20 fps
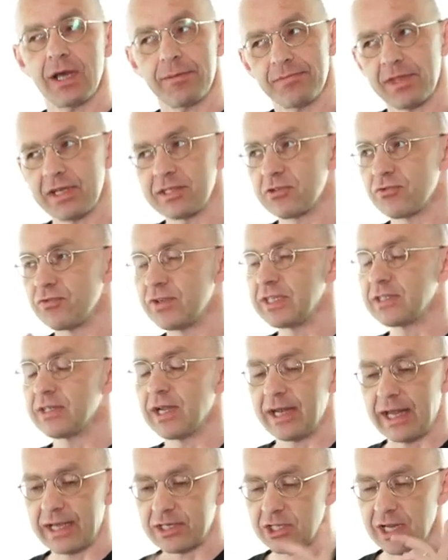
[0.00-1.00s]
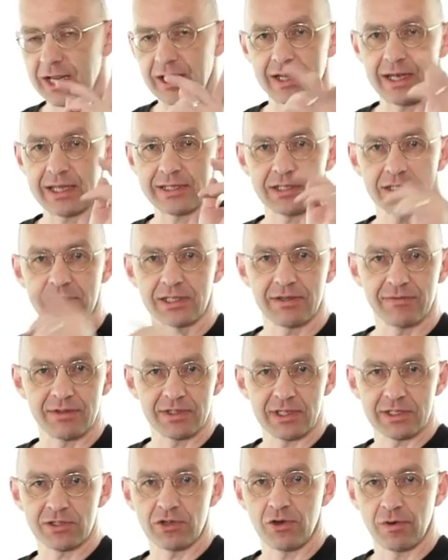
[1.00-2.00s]
Yep, there's a reason, and actually let's just give
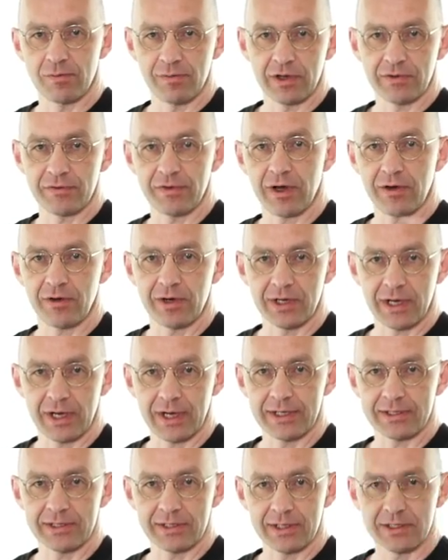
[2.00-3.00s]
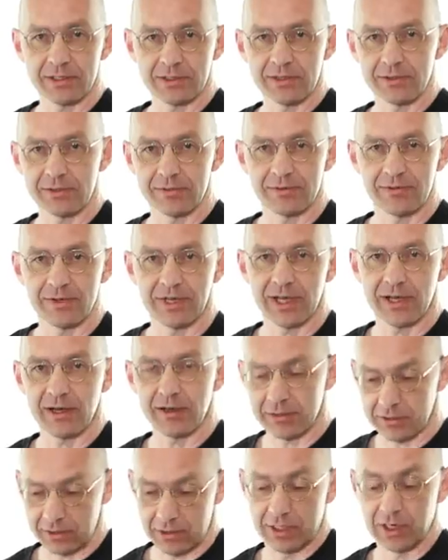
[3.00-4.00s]
this as homework for our guys here to figure
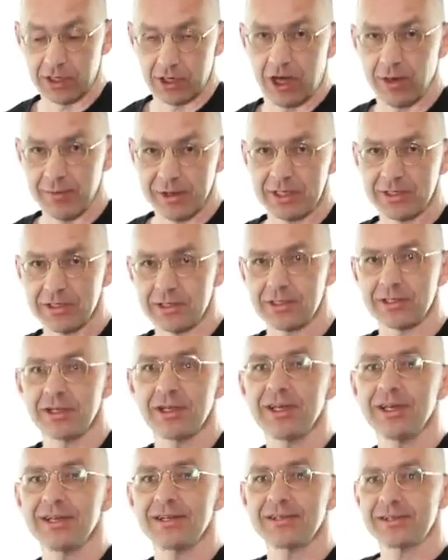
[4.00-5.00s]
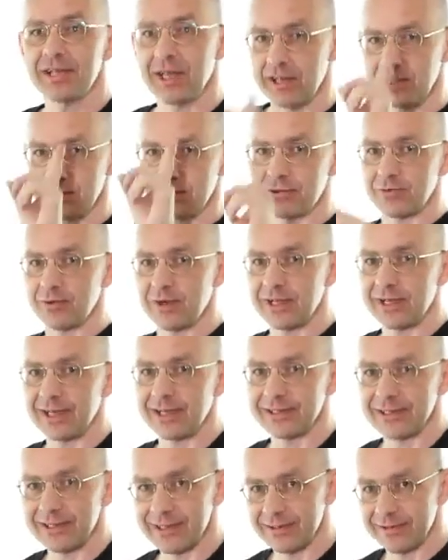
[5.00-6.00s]
out. So in the comments, tell us why
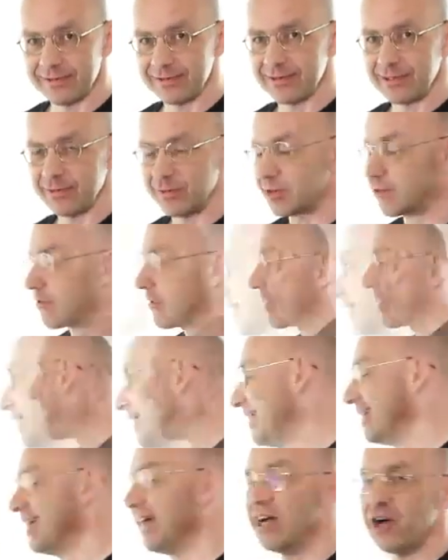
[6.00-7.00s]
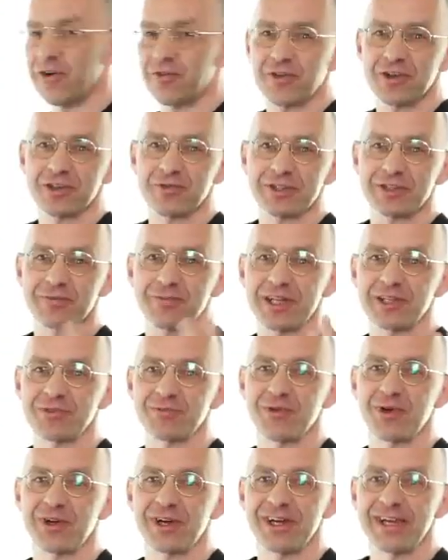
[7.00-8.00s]
there's a symmetry. Of course, what's
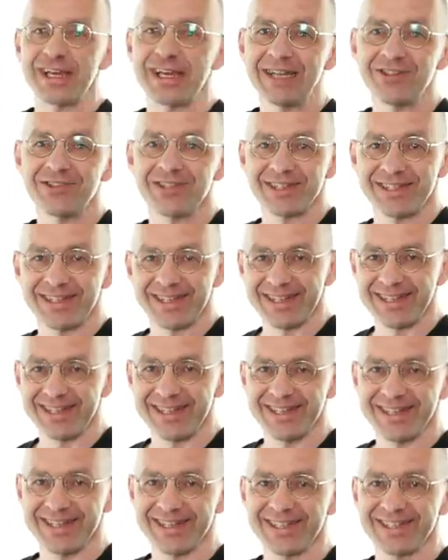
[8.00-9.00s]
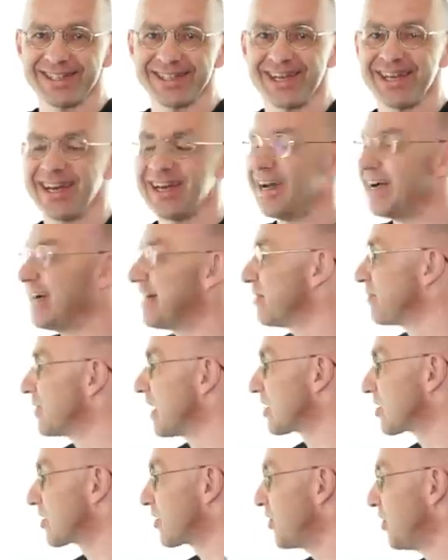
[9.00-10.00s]
much more interesting here is
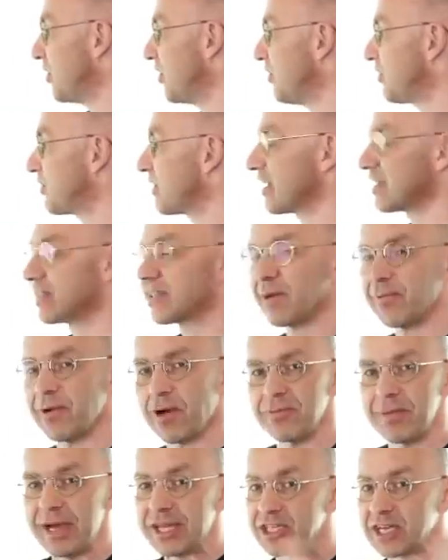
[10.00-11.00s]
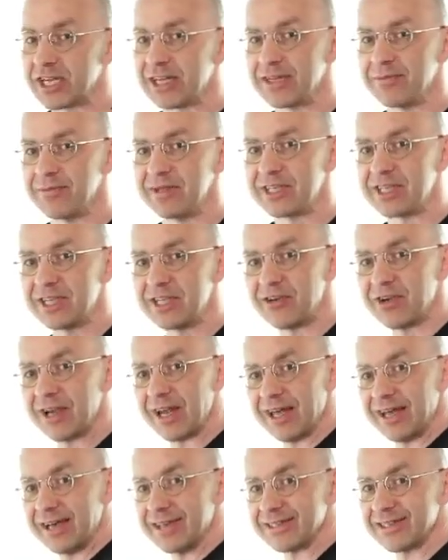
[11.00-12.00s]
that curve that somehow magically
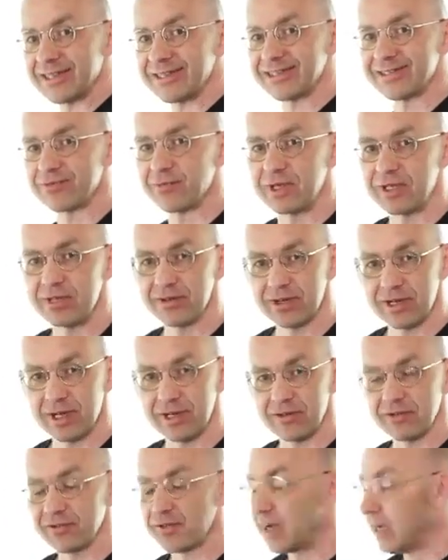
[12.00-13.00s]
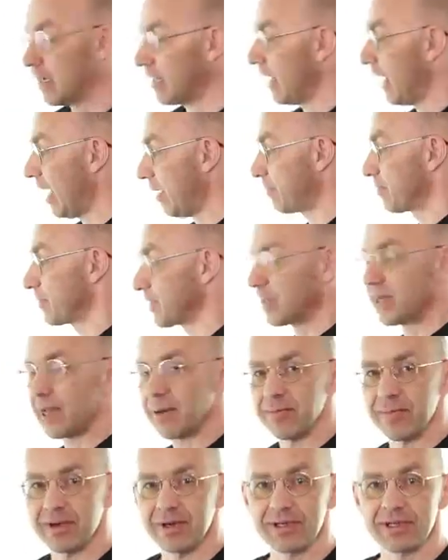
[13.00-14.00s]
materializes when you kind of up the
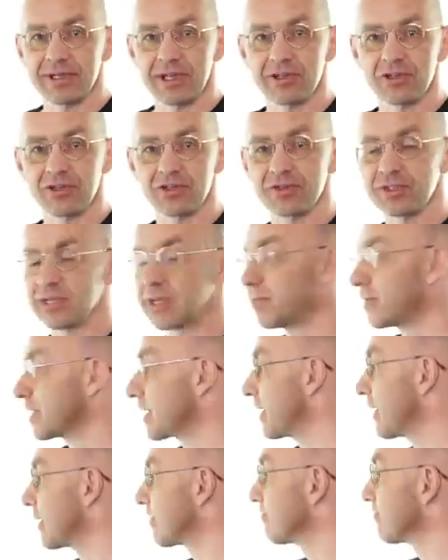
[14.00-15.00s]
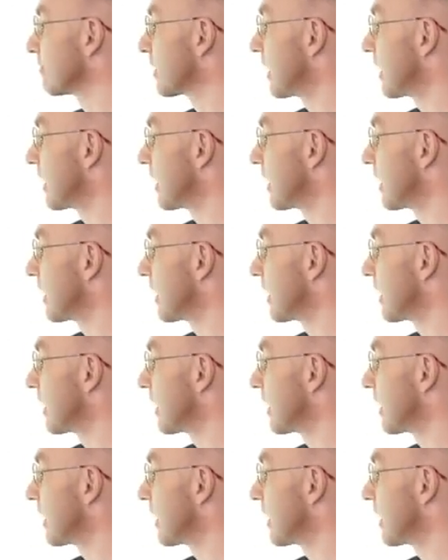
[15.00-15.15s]
number that you choose at the beginning.